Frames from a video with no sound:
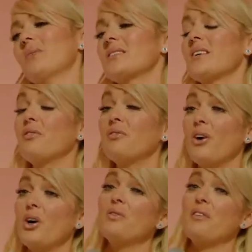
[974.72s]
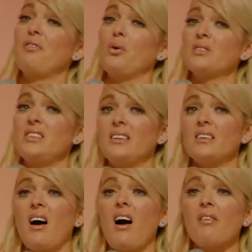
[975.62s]
So over
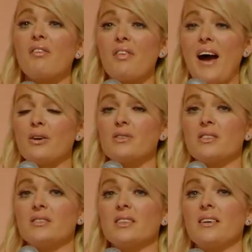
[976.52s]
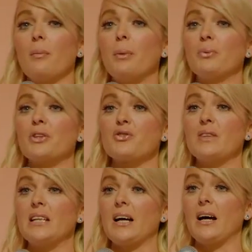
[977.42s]
14,500 in our bonus
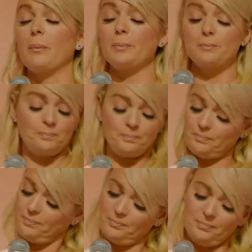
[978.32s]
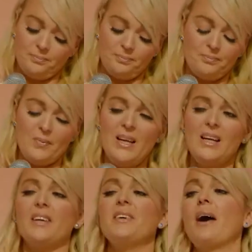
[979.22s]
recap.
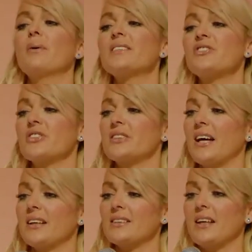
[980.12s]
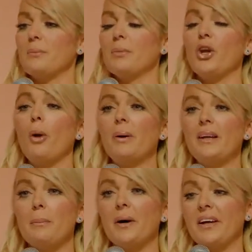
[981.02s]
And now it just gets like
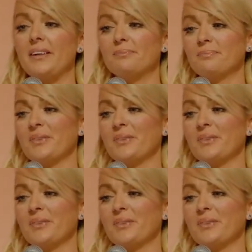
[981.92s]
Monopoly money.